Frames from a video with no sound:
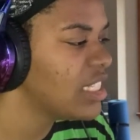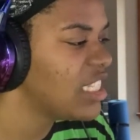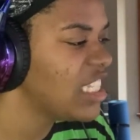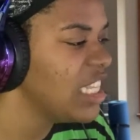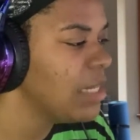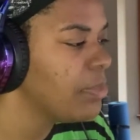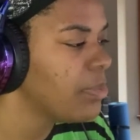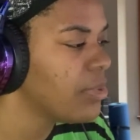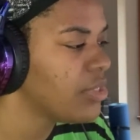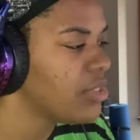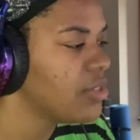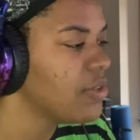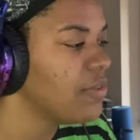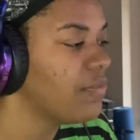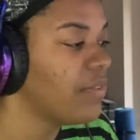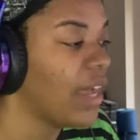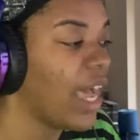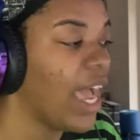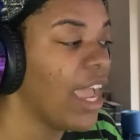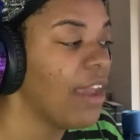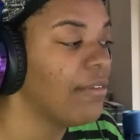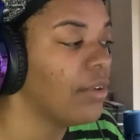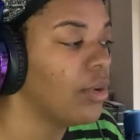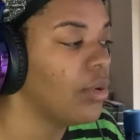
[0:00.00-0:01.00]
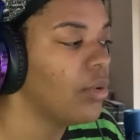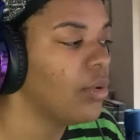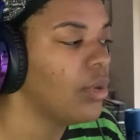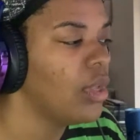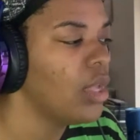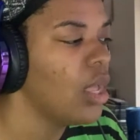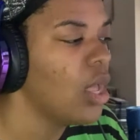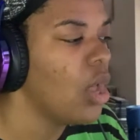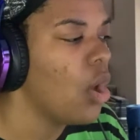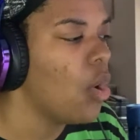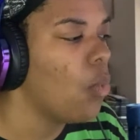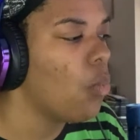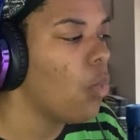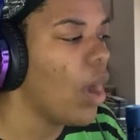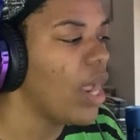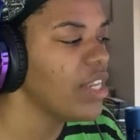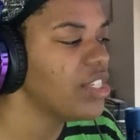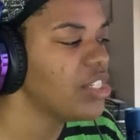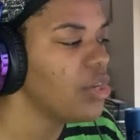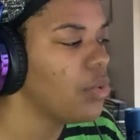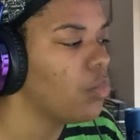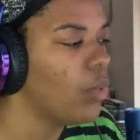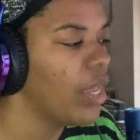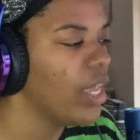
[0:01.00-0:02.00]
Sleeper survival.
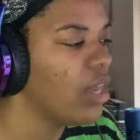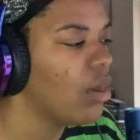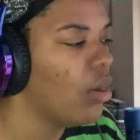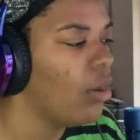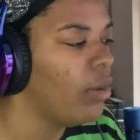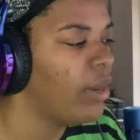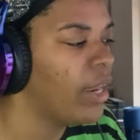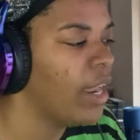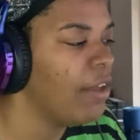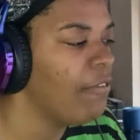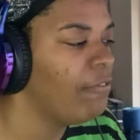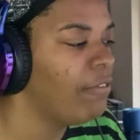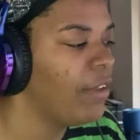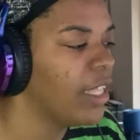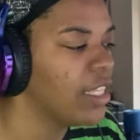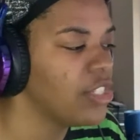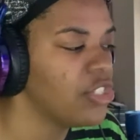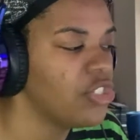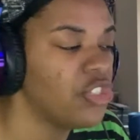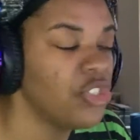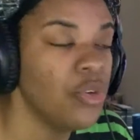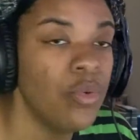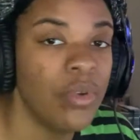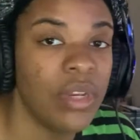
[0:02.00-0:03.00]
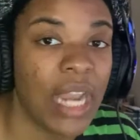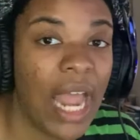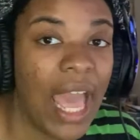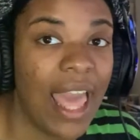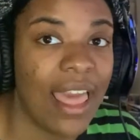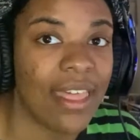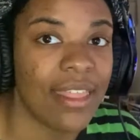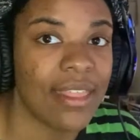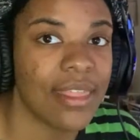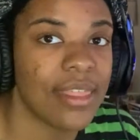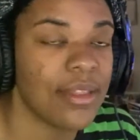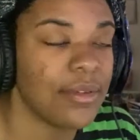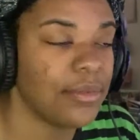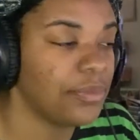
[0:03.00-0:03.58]
Watch Awake on Netflix June ninth.